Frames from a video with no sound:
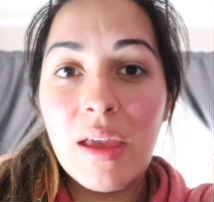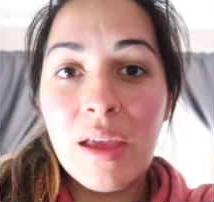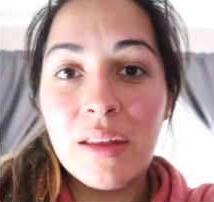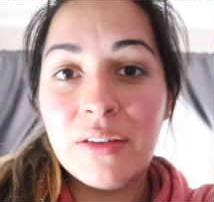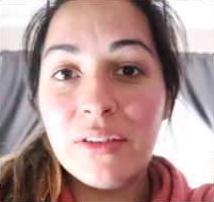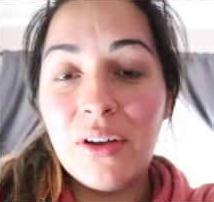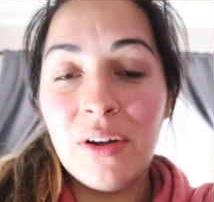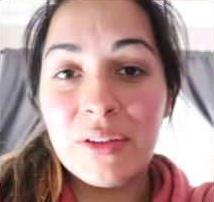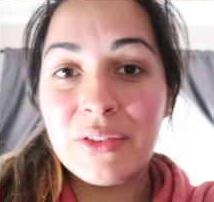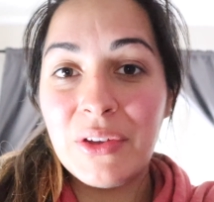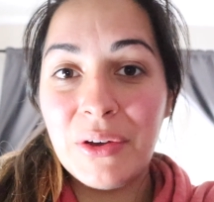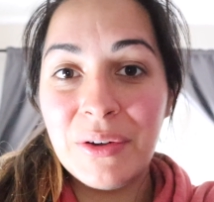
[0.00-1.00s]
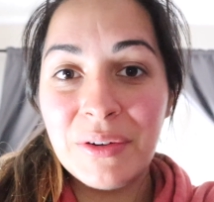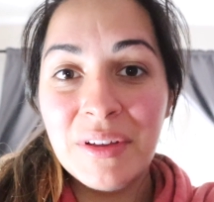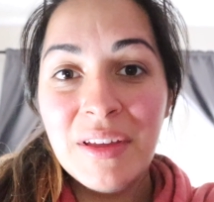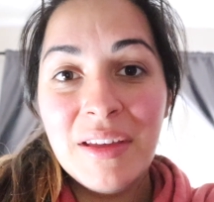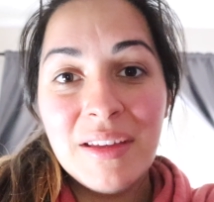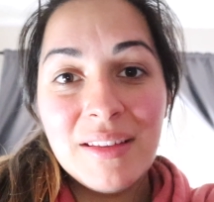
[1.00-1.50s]
And also
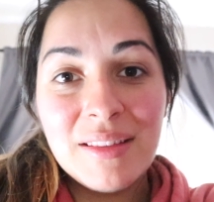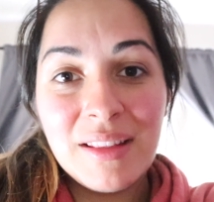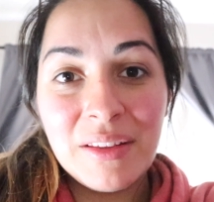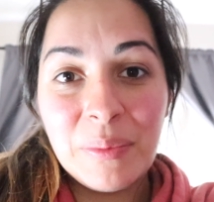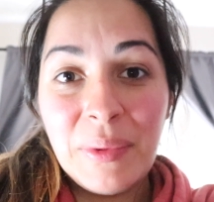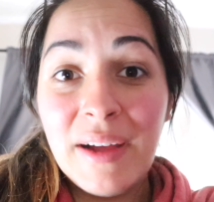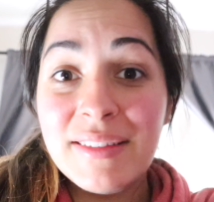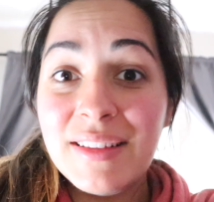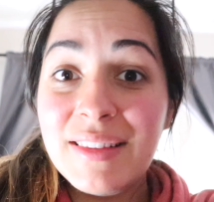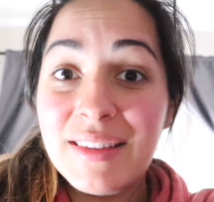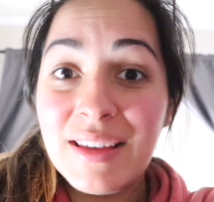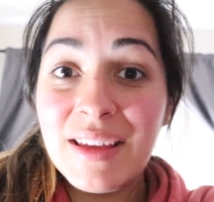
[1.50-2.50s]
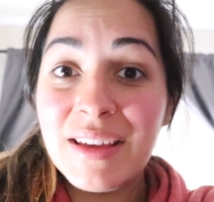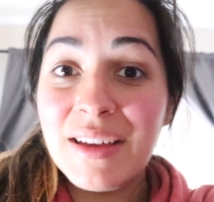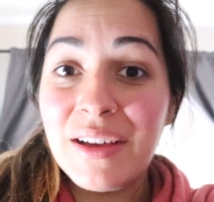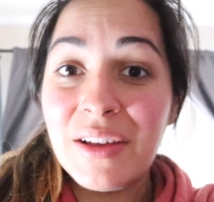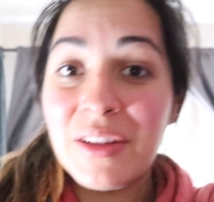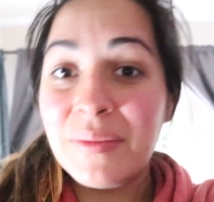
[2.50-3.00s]
this pregnancy,
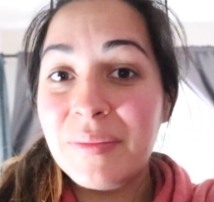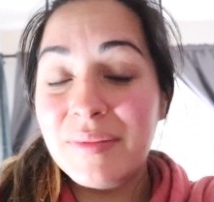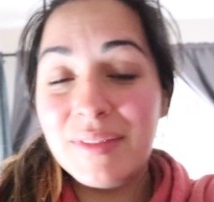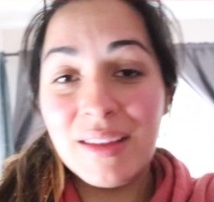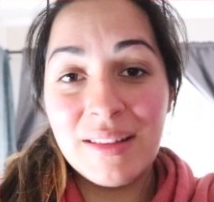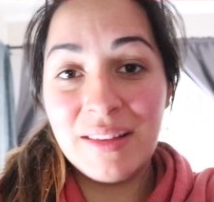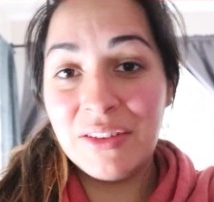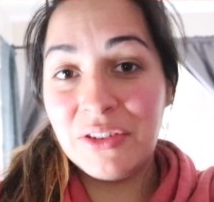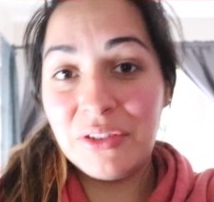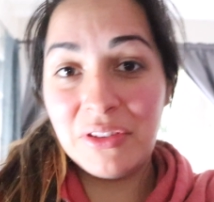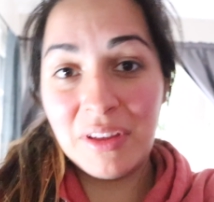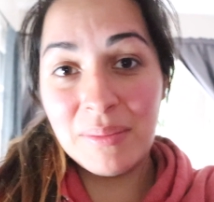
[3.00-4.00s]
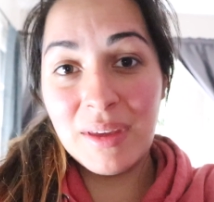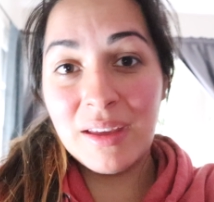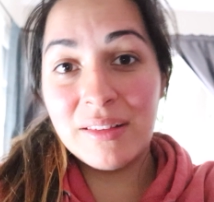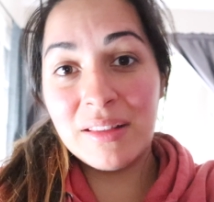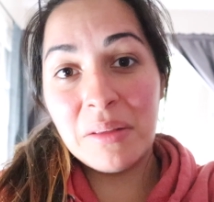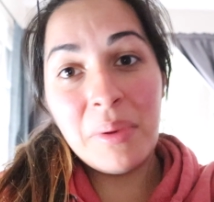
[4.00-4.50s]
it's interesting
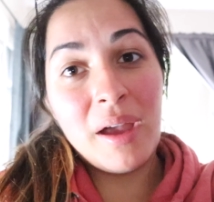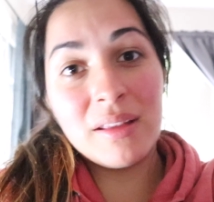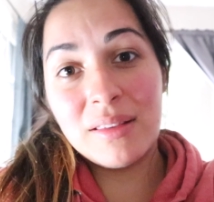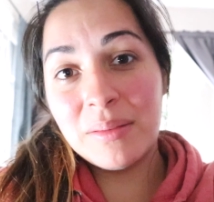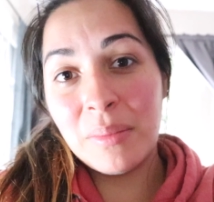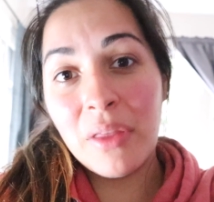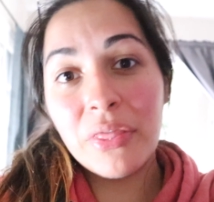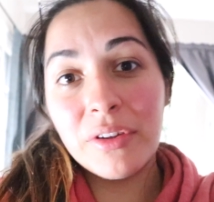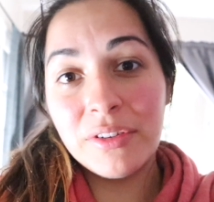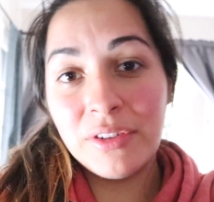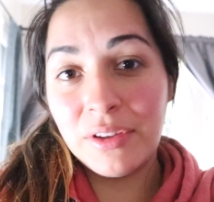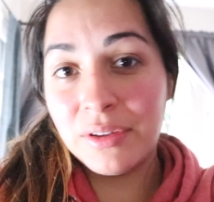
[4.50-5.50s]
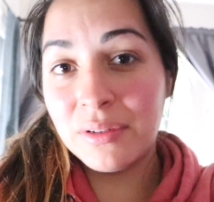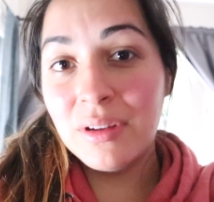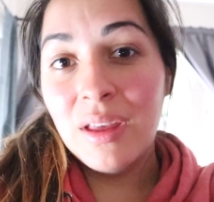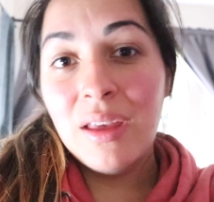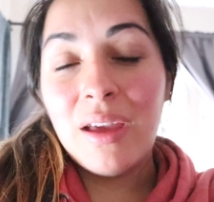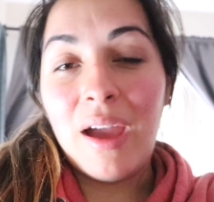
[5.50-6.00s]
because the past month or two
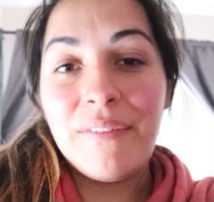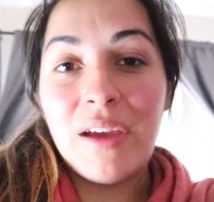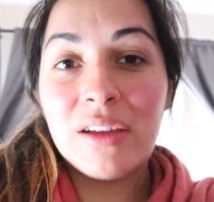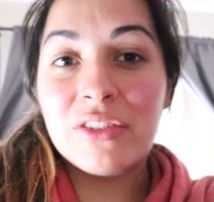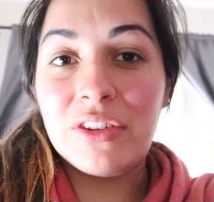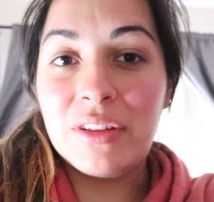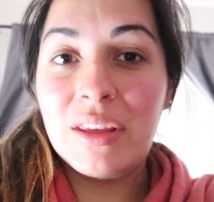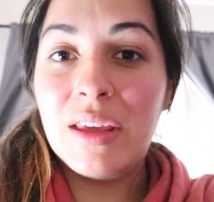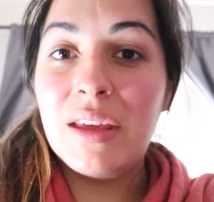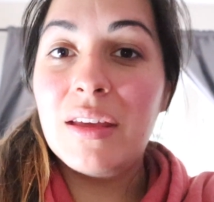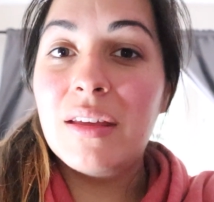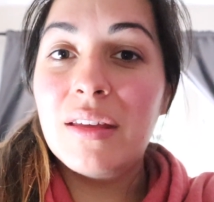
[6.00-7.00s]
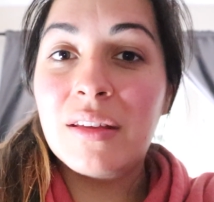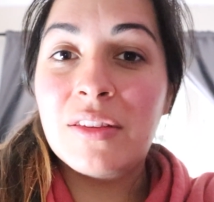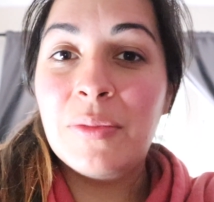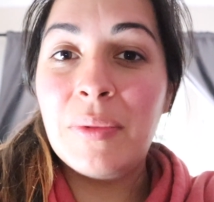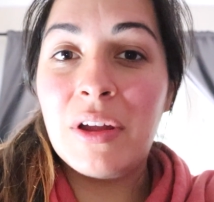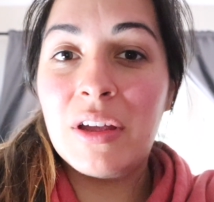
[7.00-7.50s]
I've actually
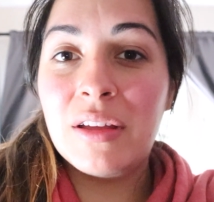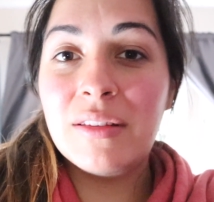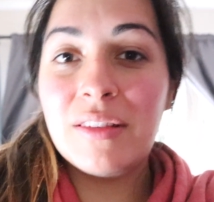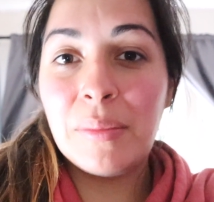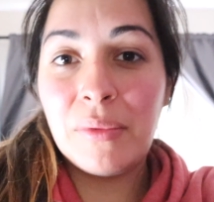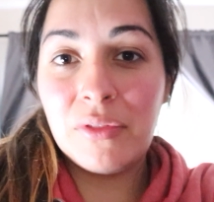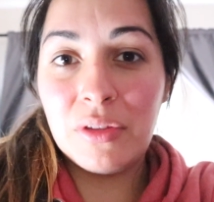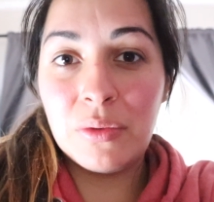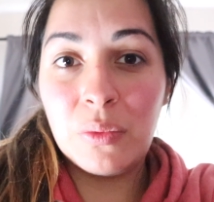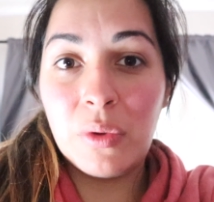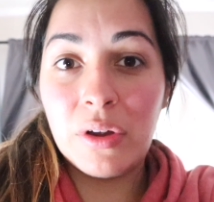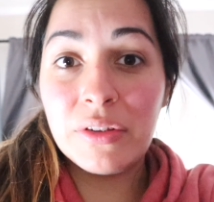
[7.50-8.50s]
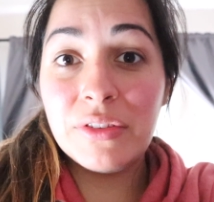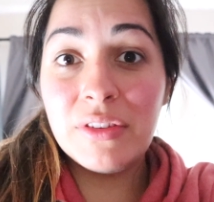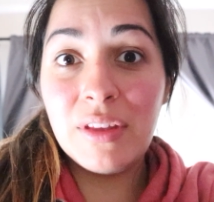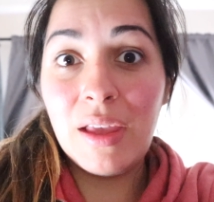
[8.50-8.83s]
experienced some of the worst